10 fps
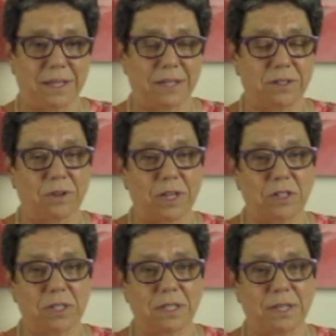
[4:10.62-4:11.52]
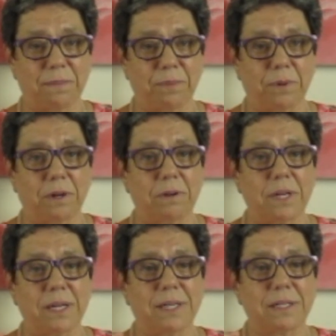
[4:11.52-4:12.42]
It's not just
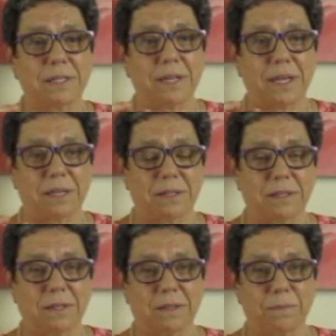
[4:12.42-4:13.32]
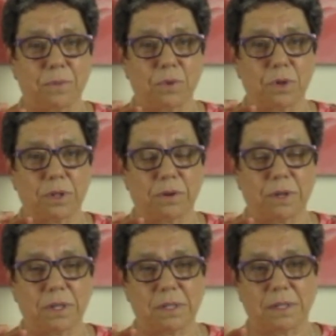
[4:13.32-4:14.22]
temporary, it stays. The more there
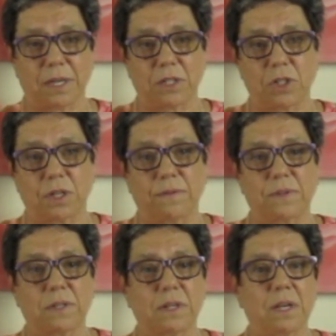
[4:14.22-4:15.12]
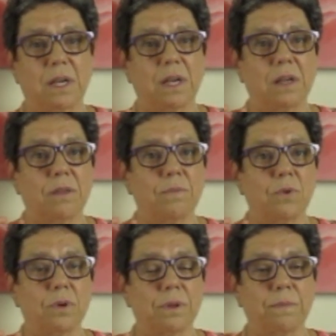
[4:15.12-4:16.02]
is that shift, the
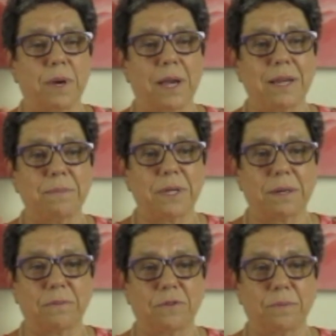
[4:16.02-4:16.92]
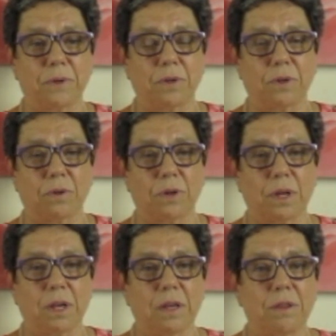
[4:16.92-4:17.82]
more the mind becomes familiar,
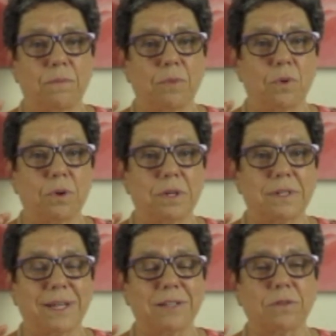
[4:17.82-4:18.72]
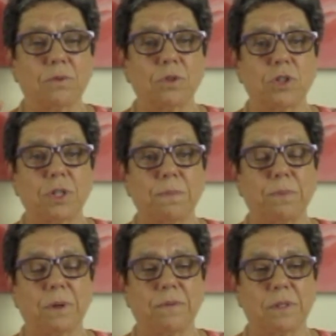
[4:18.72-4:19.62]
the more it takes
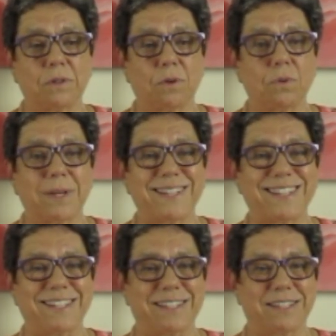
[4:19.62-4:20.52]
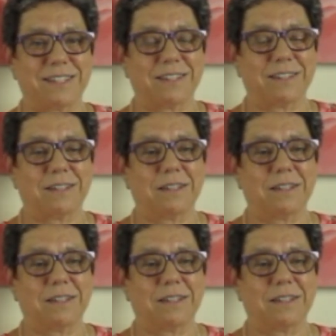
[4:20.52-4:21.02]
ownership of its own essence.